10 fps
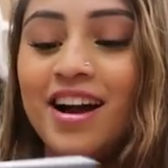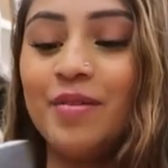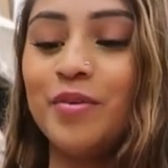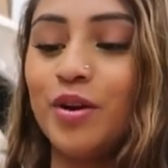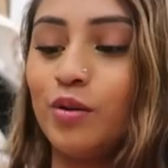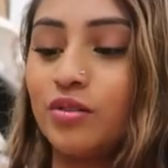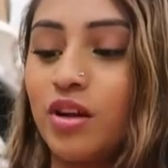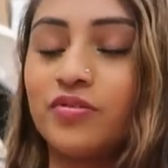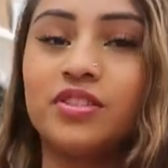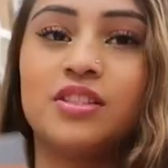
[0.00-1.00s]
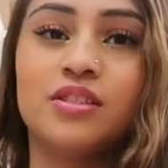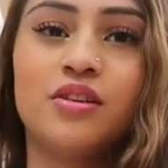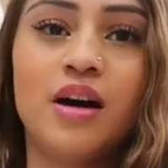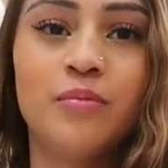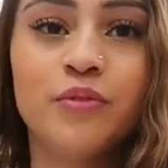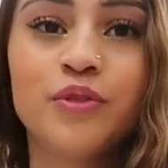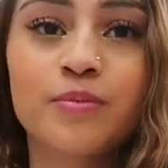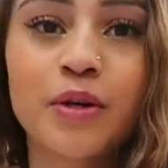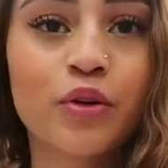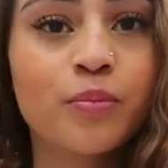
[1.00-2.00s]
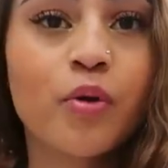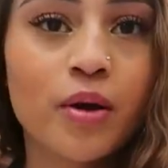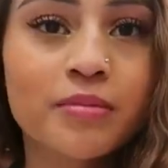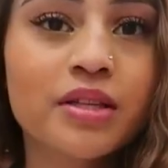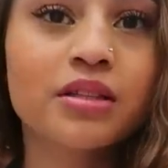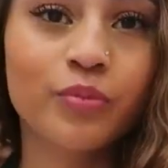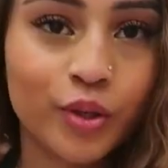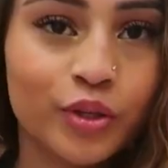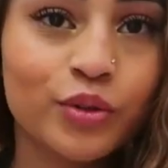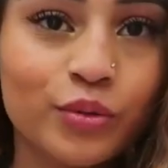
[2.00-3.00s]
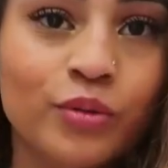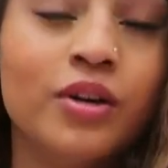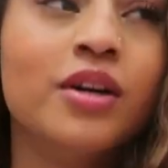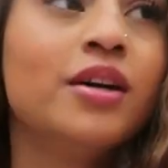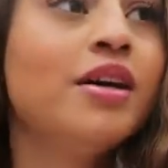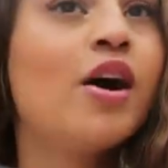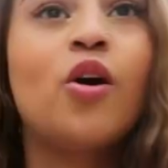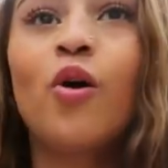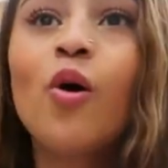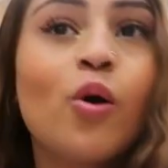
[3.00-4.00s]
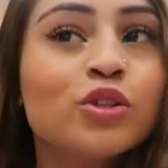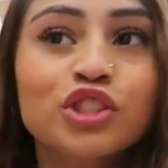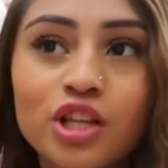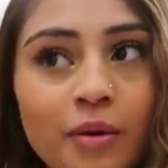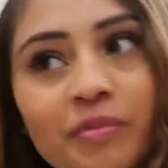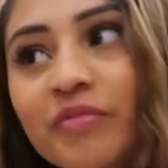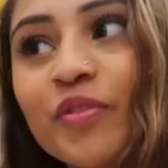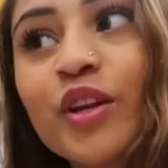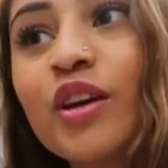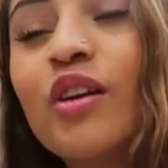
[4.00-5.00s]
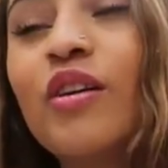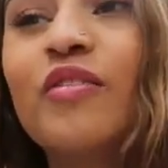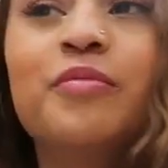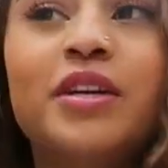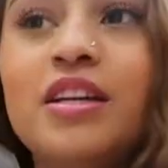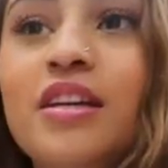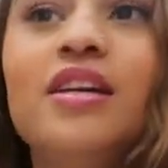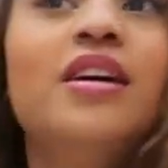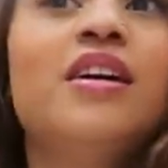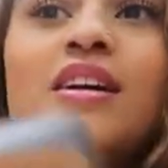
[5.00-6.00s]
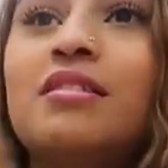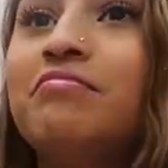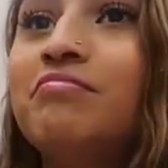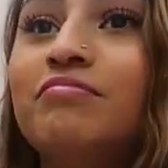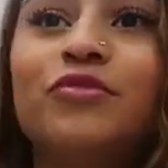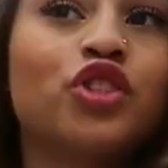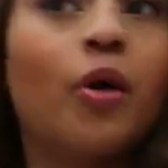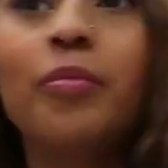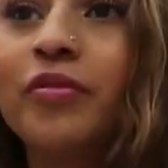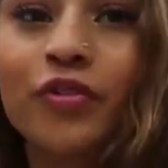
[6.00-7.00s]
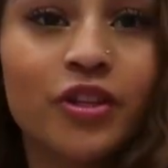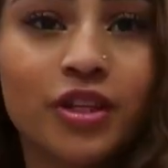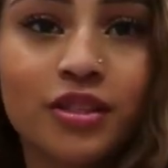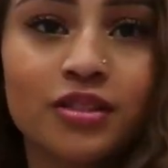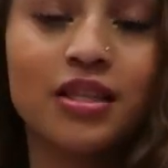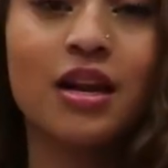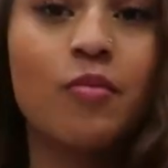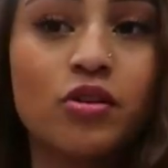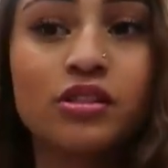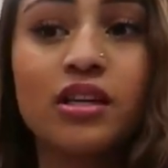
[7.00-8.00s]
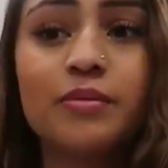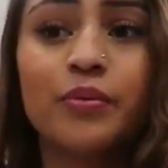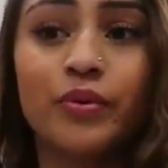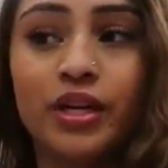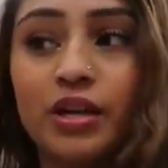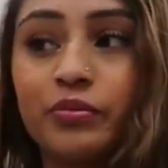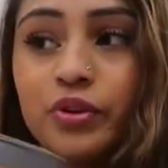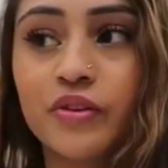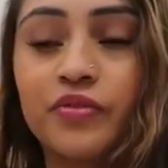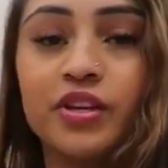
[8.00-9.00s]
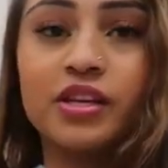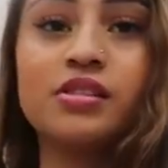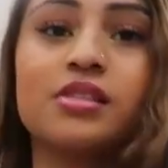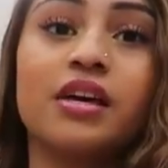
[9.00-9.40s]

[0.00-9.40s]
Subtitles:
I'm gonna hold off until I move to my new apartment, and then we can do a whole shopping video of me shopping for things. And I'm also gonna be getting rid of things,